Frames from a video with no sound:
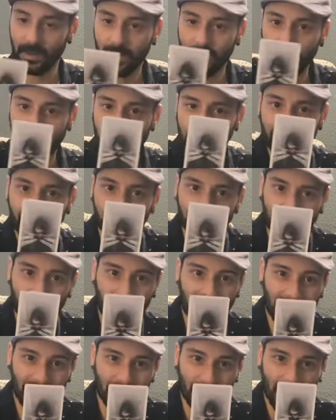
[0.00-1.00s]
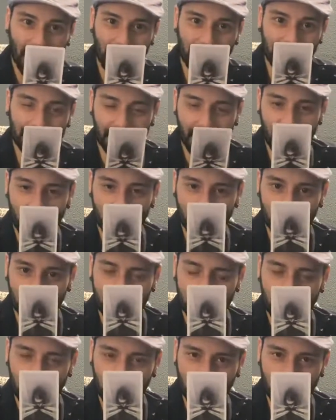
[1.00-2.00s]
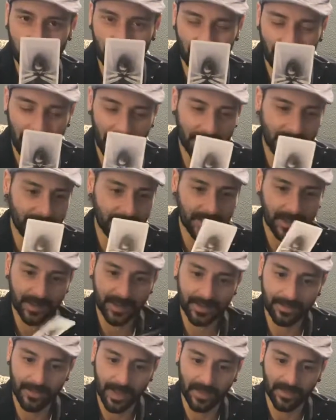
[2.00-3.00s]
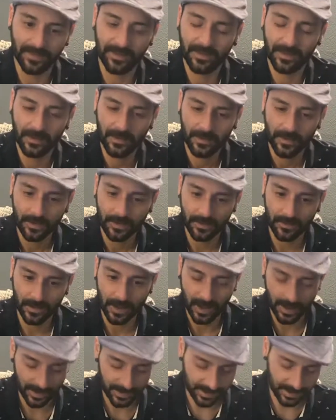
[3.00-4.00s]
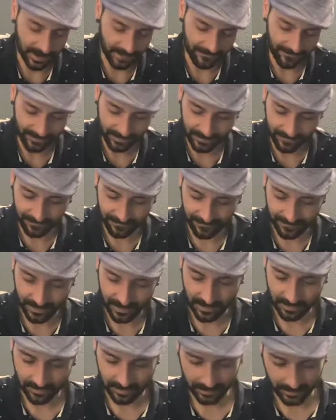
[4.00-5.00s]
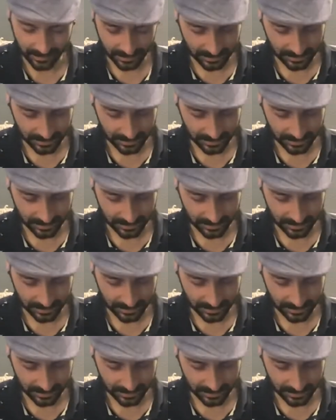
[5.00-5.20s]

So I feel like you guys are stuck in your minds this month. You guys definitely feel